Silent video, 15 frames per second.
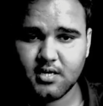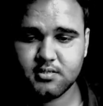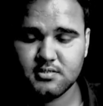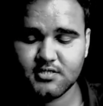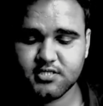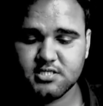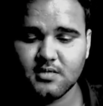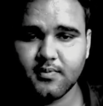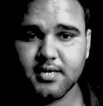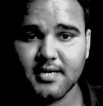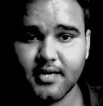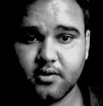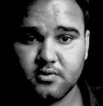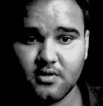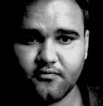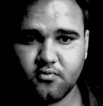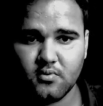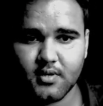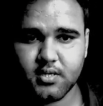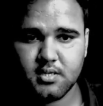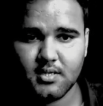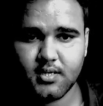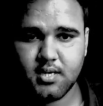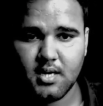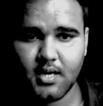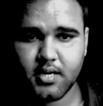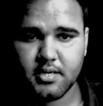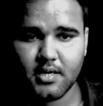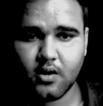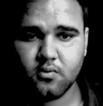Just double click on the folder.
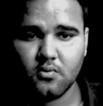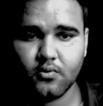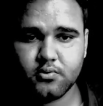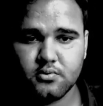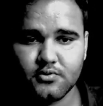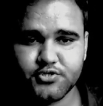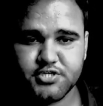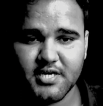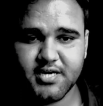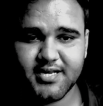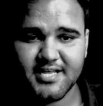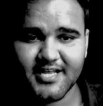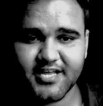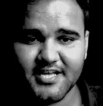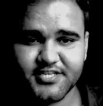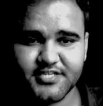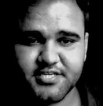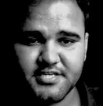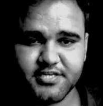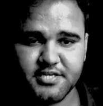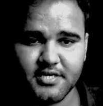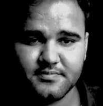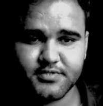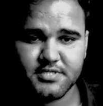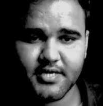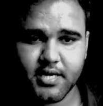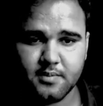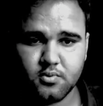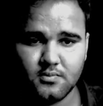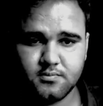Now go to Shield EKG EMG
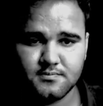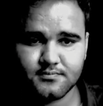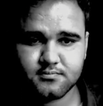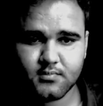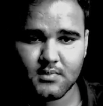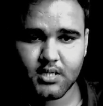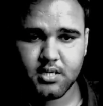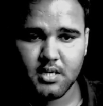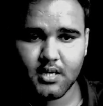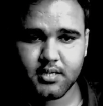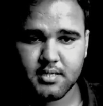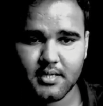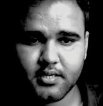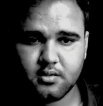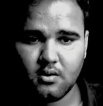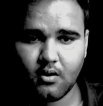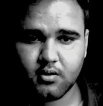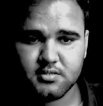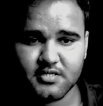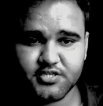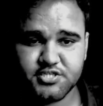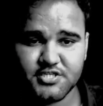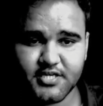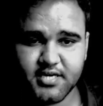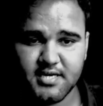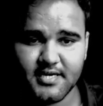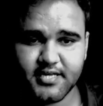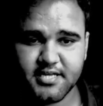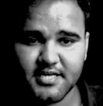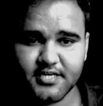Demo. Click on this Shield
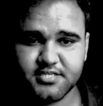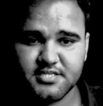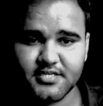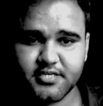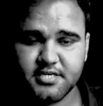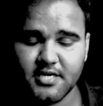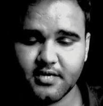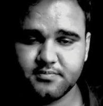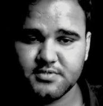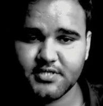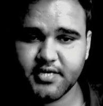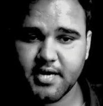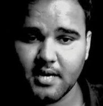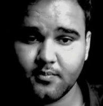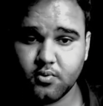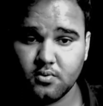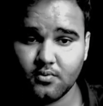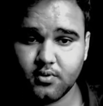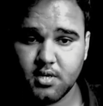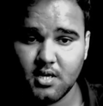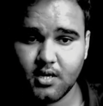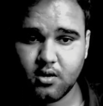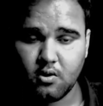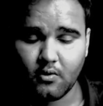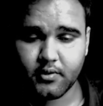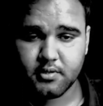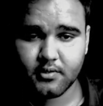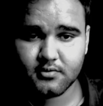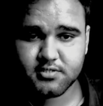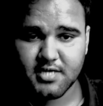EKG EMG Demo
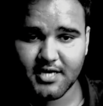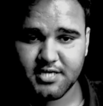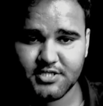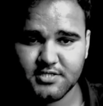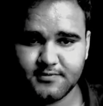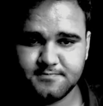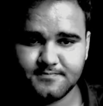Arduino sketch.